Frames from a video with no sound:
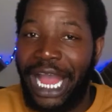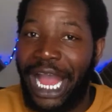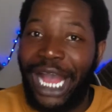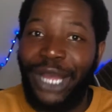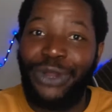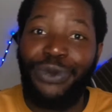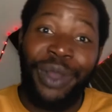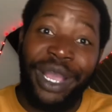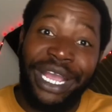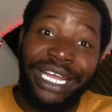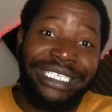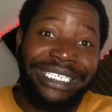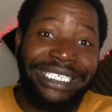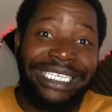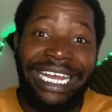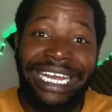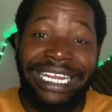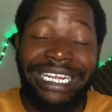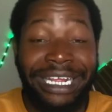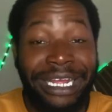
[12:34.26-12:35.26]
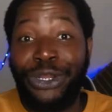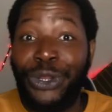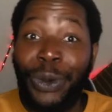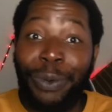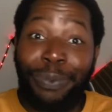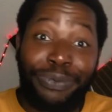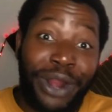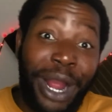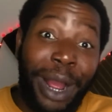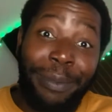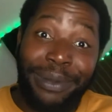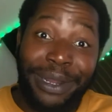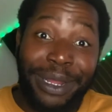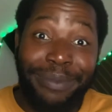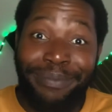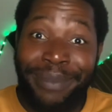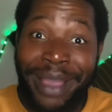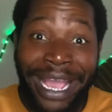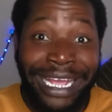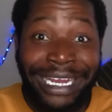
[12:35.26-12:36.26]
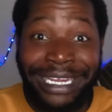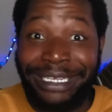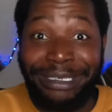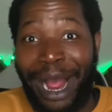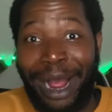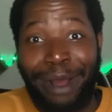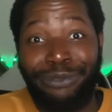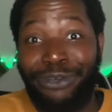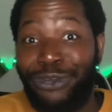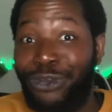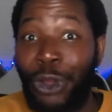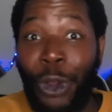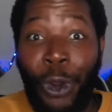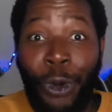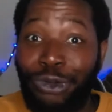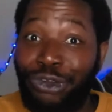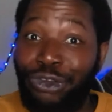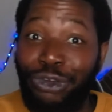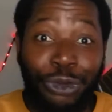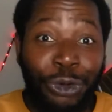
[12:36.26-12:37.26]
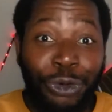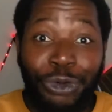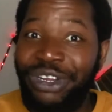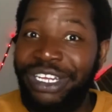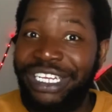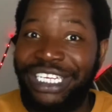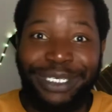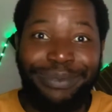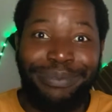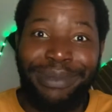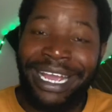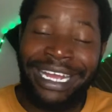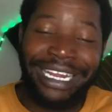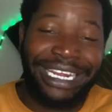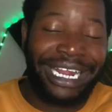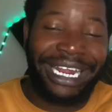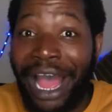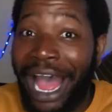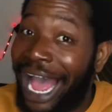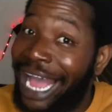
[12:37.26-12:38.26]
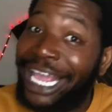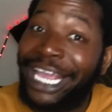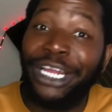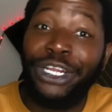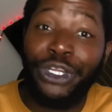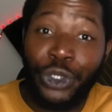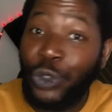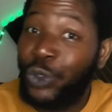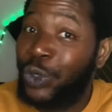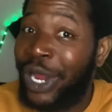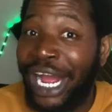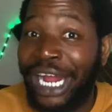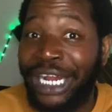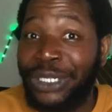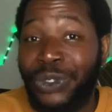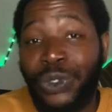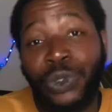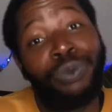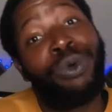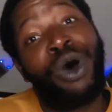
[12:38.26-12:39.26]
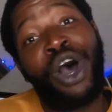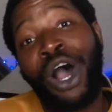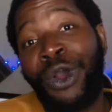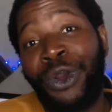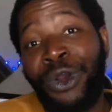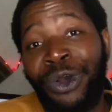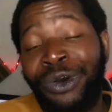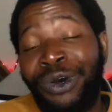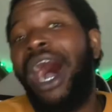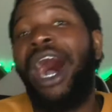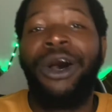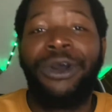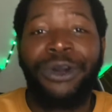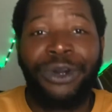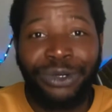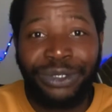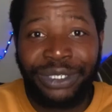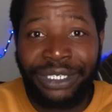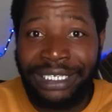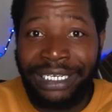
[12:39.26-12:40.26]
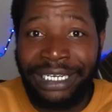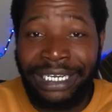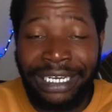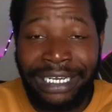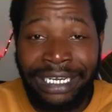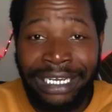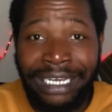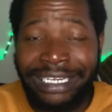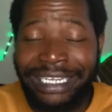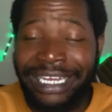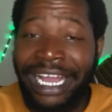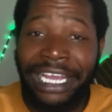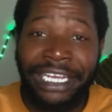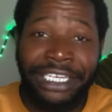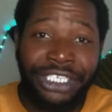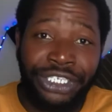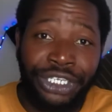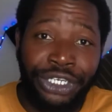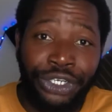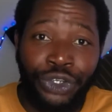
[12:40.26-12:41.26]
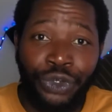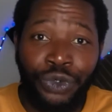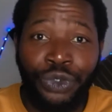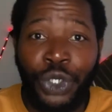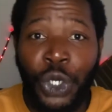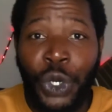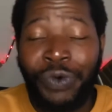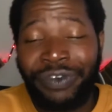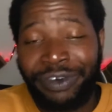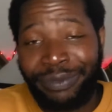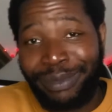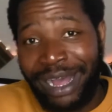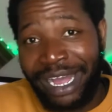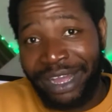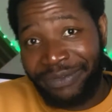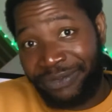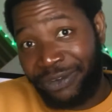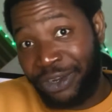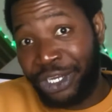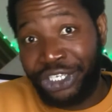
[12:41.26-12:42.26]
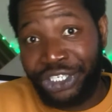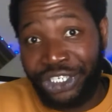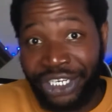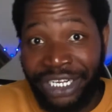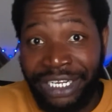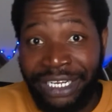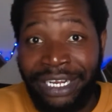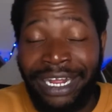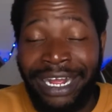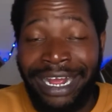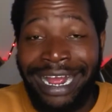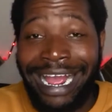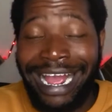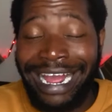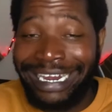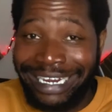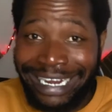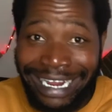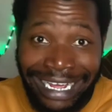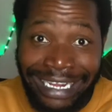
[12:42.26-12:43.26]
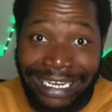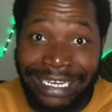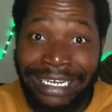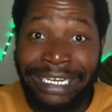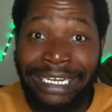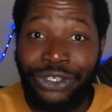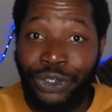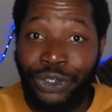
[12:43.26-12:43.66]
And Wayne said, no problem, mate. I'm stoked to do this, mate. I can do that. Tomorrow, I'll go see the Asian dude over by Flushing. And then,